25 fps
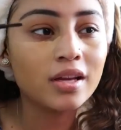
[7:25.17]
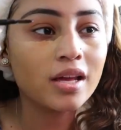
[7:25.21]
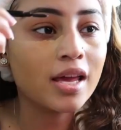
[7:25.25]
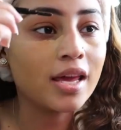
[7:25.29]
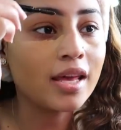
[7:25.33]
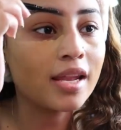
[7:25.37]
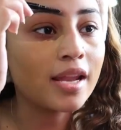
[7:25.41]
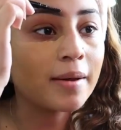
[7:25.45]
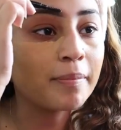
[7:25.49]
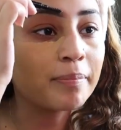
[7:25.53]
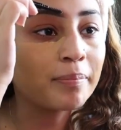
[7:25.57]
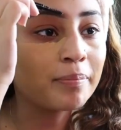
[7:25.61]

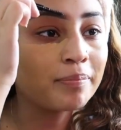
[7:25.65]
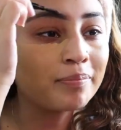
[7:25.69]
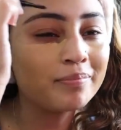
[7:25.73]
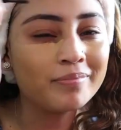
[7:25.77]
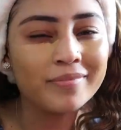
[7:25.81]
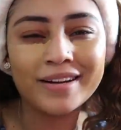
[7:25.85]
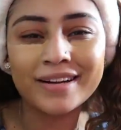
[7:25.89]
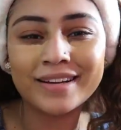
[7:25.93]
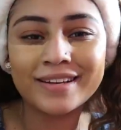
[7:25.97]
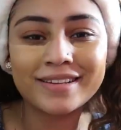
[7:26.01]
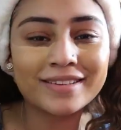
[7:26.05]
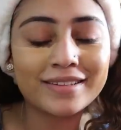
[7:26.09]
and
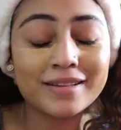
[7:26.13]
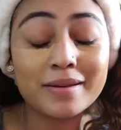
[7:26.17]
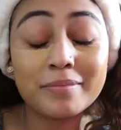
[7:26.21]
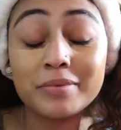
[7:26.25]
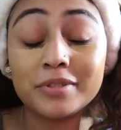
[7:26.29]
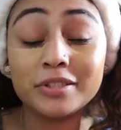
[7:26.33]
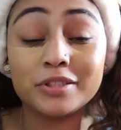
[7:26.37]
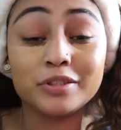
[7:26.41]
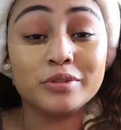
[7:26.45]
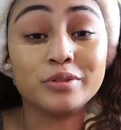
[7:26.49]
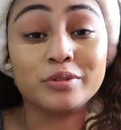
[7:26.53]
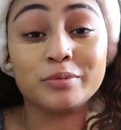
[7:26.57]
I'm
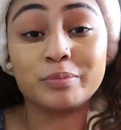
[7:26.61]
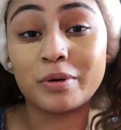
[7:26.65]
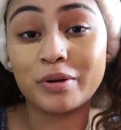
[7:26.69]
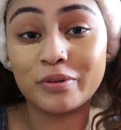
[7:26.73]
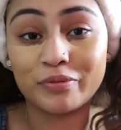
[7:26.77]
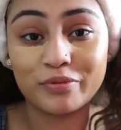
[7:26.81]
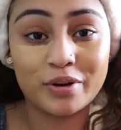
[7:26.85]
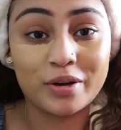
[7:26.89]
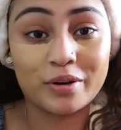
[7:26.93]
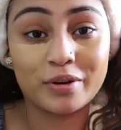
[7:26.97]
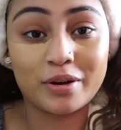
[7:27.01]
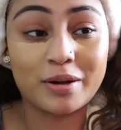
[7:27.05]
gonna use
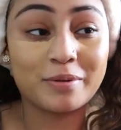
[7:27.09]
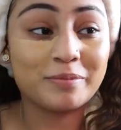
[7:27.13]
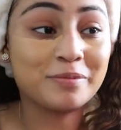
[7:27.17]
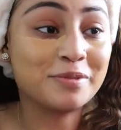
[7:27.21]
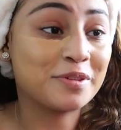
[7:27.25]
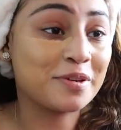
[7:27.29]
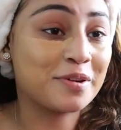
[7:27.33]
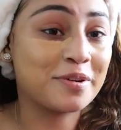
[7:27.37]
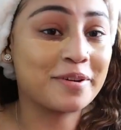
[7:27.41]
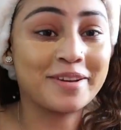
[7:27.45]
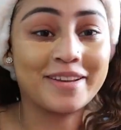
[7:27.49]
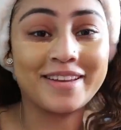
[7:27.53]
puff out, I'm
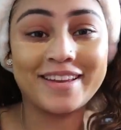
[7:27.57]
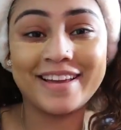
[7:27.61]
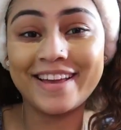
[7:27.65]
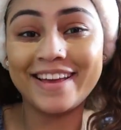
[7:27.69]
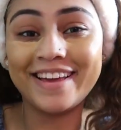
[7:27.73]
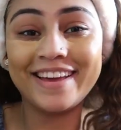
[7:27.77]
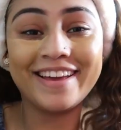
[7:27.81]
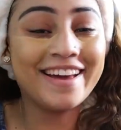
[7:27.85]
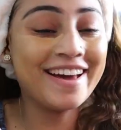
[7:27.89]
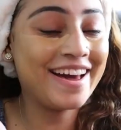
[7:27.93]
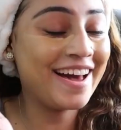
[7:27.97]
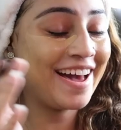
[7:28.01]
sorry.
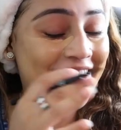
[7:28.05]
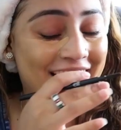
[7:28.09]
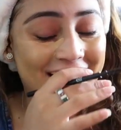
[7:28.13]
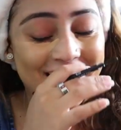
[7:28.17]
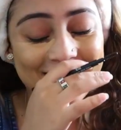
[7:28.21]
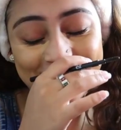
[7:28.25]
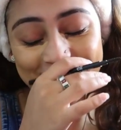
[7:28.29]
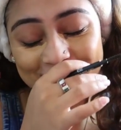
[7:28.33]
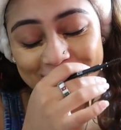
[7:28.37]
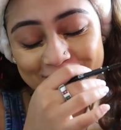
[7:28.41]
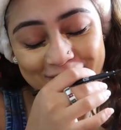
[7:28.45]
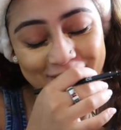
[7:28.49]

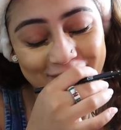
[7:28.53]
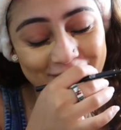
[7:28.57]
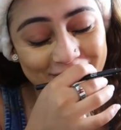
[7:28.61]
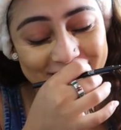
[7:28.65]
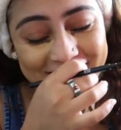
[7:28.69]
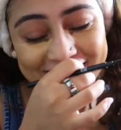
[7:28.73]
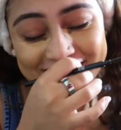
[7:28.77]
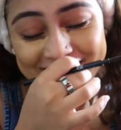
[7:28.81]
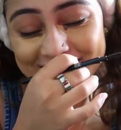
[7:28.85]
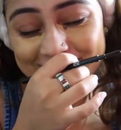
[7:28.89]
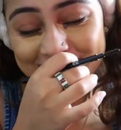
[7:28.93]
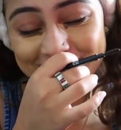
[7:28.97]
I
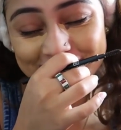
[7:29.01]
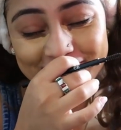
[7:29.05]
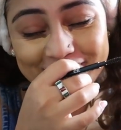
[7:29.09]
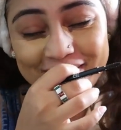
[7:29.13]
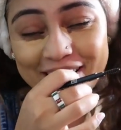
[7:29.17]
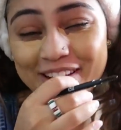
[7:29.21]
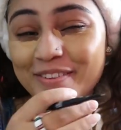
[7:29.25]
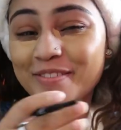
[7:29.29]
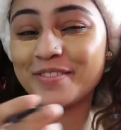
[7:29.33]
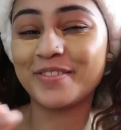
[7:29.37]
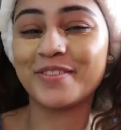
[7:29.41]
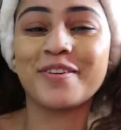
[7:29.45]

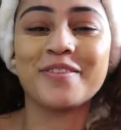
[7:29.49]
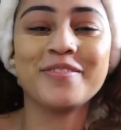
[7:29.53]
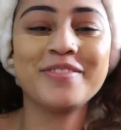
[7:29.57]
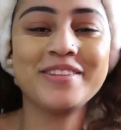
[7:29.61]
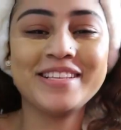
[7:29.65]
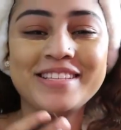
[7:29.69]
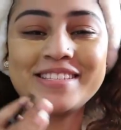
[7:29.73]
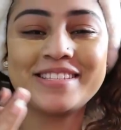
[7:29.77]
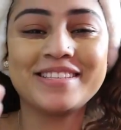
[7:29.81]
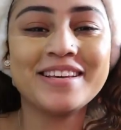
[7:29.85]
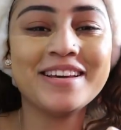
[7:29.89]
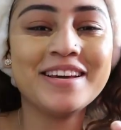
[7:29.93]
don't know
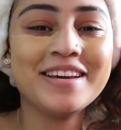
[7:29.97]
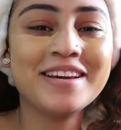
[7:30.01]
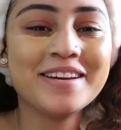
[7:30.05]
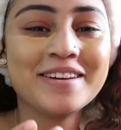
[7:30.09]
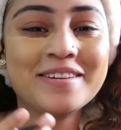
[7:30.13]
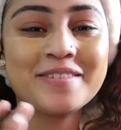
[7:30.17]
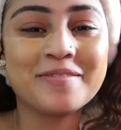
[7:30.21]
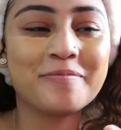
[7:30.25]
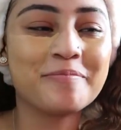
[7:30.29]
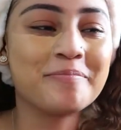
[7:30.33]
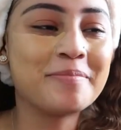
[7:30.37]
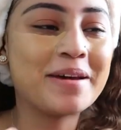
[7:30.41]
these
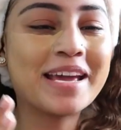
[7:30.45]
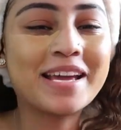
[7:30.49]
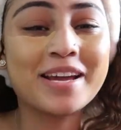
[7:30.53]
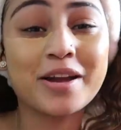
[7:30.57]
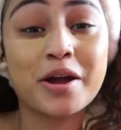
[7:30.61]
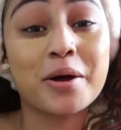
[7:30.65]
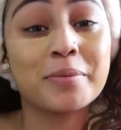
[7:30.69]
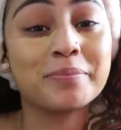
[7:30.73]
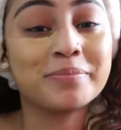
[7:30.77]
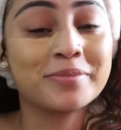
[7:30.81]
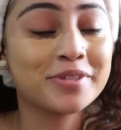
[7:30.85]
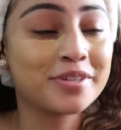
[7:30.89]

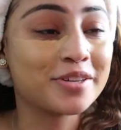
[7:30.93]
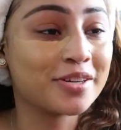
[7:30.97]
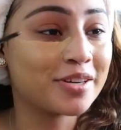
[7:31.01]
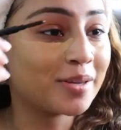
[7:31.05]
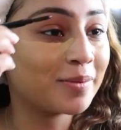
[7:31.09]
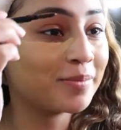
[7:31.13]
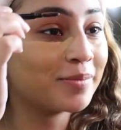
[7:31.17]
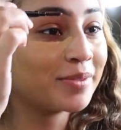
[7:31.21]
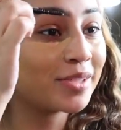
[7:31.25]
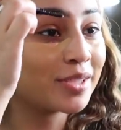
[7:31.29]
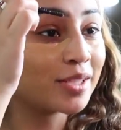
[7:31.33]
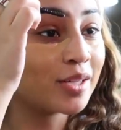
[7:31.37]
makeup
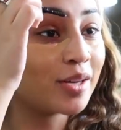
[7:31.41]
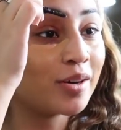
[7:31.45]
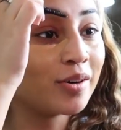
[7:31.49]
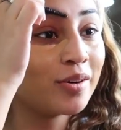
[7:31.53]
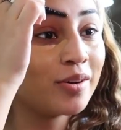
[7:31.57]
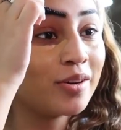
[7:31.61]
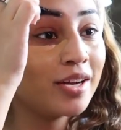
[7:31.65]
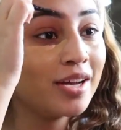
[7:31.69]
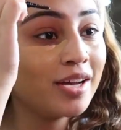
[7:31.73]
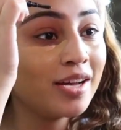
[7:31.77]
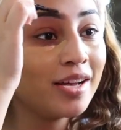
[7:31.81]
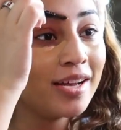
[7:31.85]
terms.
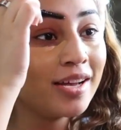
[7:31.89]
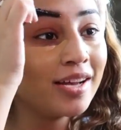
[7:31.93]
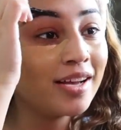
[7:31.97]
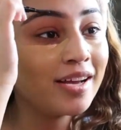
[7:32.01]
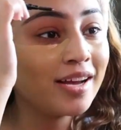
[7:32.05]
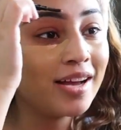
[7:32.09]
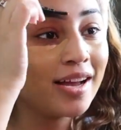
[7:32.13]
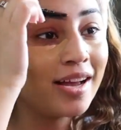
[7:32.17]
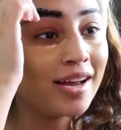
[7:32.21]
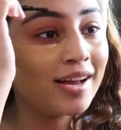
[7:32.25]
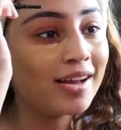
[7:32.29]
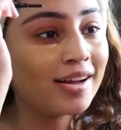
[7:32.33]
So
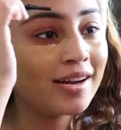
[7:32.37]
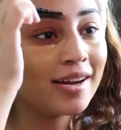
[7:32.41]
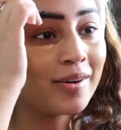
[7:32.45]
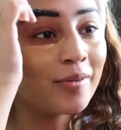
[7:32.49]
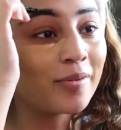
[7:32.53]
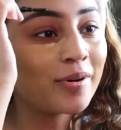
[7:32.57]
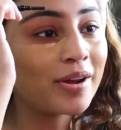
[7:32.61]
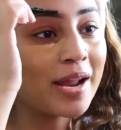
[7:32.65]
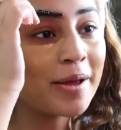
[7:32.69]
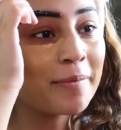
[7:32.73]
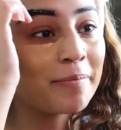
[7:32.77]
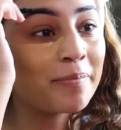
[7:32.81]

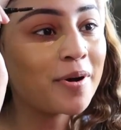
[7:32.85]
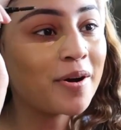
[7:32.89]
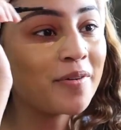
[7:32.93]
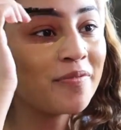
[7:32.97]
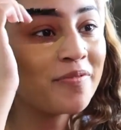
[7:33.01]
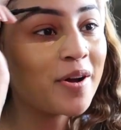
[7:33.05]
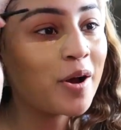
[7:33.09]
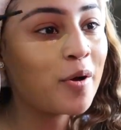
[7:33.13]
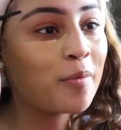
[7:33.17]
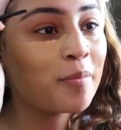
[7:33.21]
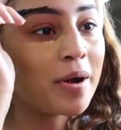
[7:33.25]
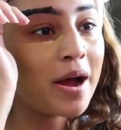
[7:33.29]
when I
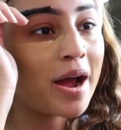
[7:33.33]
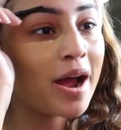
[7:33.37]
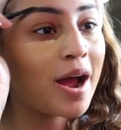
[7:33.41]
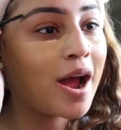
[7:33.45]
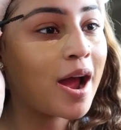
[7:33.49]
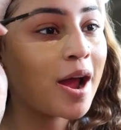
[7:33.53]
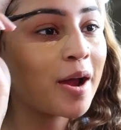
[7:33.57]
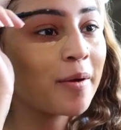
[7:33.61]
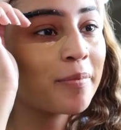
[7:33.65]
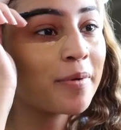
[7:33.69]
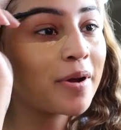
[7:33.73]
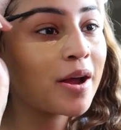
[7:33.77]
puff out
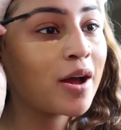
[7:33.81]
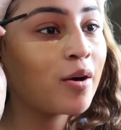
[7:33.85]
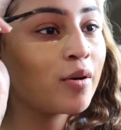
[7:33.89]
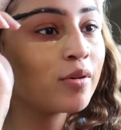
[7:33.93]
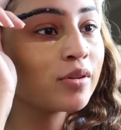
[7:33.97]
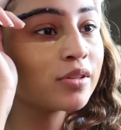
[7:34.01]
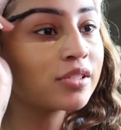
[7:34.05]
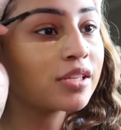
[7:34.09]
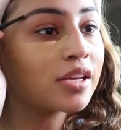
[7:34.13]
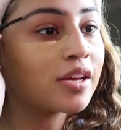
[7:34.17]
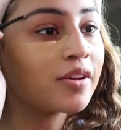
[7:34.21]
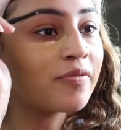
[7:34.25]
my
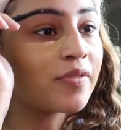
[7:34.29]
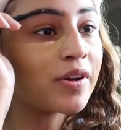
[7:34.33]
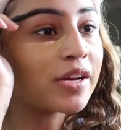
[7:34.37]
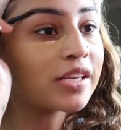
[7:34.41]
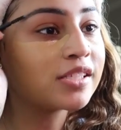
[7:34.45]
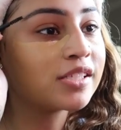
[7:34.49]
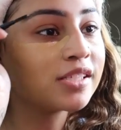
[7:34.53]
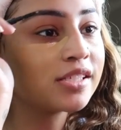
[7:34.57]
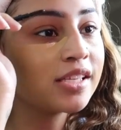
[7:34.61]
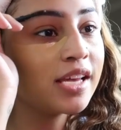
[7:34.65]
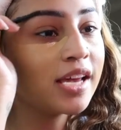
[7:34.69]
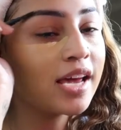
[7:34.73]
eyebrows, if I
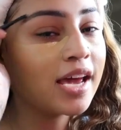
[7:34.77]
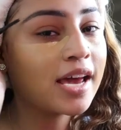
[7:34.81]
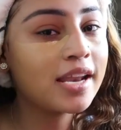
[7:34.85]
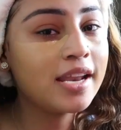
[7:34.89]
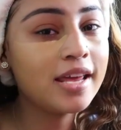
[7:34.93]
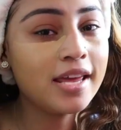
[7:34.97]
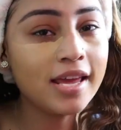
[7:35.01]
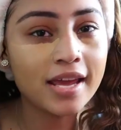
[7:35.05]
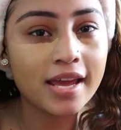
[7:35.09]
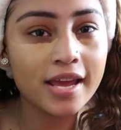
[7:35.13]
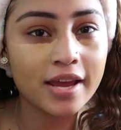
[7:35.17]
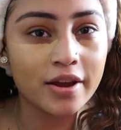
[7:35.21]
see
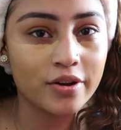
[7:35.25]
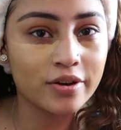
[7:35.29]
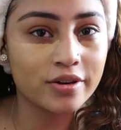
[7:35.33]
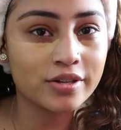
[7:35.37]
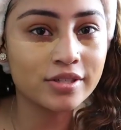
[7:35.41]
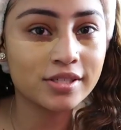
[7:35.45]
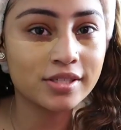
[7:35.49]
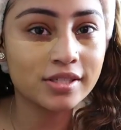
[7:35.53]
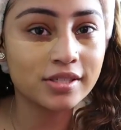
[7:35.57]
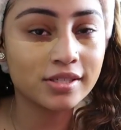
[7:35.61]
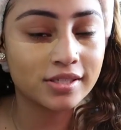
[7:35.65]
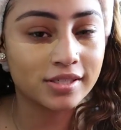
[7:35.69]
any
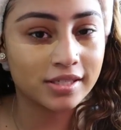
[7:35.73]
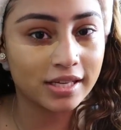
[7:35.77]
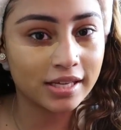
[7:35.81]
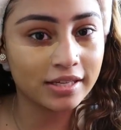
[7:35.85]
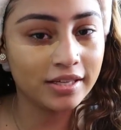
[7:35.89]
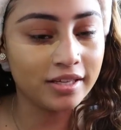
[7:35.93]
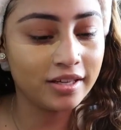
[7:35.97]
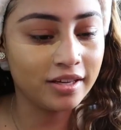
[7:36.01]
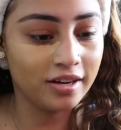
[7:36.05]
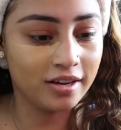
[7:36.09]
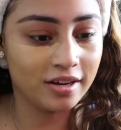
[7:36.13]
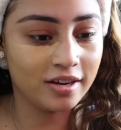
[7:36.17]
hairs
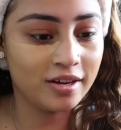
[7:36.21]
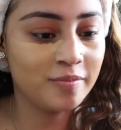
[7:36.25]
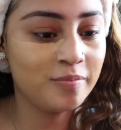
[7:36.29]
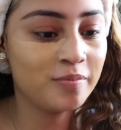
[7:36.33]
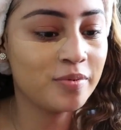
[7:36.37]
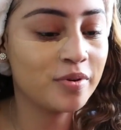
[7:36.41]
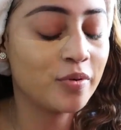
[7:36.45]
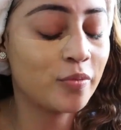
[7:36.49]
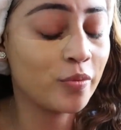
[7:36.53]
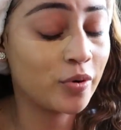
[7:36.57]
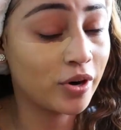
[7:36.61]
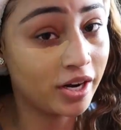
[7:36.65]
standing
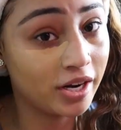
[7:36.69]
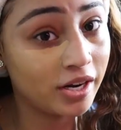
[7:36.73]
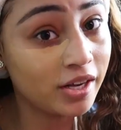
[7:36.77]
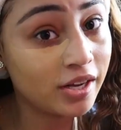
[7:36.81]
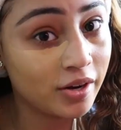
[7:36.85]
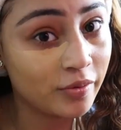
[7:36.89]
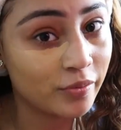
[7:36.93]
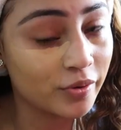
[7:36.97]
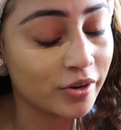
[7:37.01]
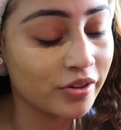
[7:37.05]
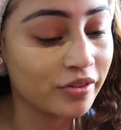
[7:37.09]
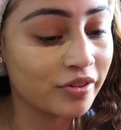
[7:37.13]
up, we're gonna
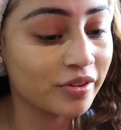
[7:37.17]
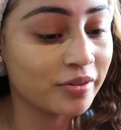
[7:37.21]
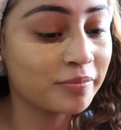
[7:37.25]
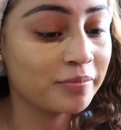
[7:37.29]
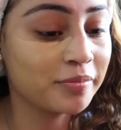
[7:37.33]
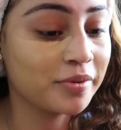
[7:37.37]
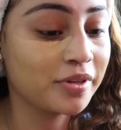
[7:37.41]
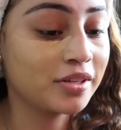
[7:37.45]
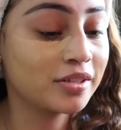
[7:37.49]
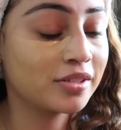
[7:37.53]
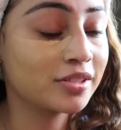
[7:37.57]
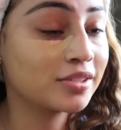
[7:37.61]
get rid of them,
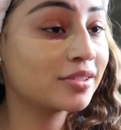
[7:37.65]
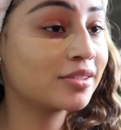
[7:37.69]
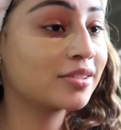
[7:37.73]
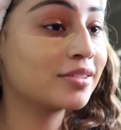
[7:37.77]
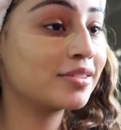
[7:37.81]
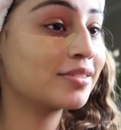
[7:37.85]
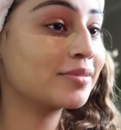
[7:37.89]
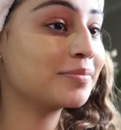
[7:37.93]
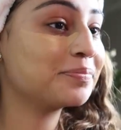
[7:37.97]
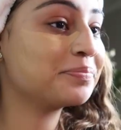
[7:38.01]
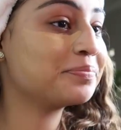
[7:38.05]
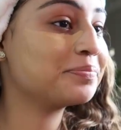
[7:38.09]
because
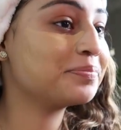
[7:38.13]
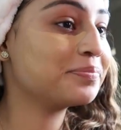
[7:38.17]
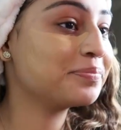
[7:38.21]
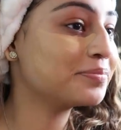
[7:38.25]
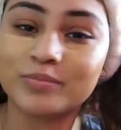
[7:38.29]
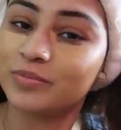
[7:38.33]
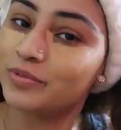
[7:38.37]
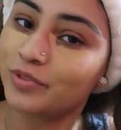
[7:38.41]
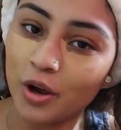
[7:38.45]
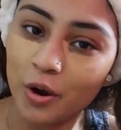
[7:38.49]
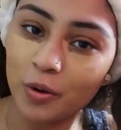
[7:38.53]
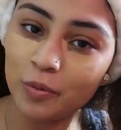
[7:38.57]

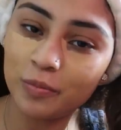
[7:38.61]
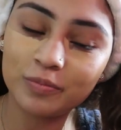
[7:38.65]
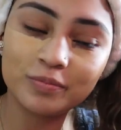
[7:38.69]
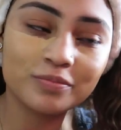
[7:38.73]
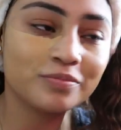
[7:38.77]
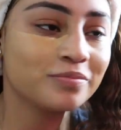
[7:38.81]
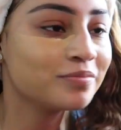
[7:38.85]
no,